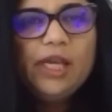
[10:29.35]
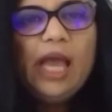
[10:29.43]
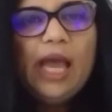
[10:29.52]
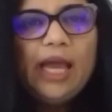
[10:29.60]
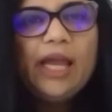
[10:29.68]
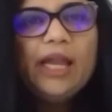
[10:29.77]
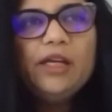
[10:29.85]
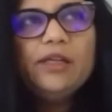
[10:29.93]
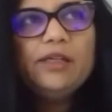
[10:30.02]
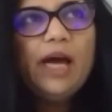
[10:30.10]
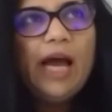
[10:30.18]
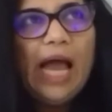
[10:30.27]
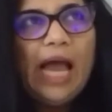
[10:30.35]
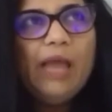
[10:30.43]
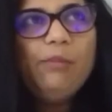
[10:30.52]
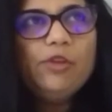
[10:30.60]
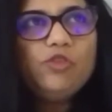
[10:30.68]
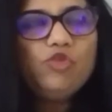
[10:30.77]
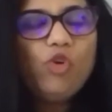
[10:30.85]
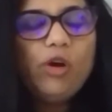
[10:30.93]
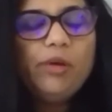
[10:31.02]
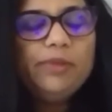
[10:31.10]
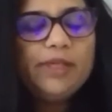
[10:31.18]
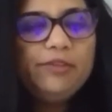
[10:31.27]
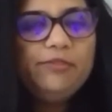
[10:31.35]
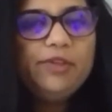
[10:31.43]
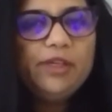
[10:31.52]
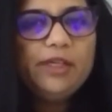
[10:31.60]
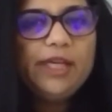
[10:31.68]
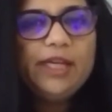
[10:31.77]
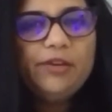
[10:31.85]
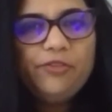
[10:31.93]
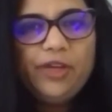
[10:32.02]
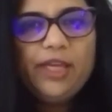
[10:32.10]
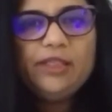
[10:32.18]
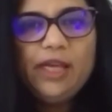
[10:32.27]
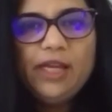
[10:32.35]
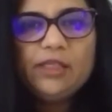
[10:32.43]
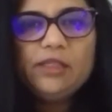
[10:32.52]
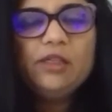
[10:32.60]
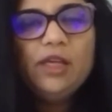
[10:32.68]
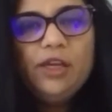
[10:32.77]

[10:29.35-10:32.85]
And I'm a strong believer in a way that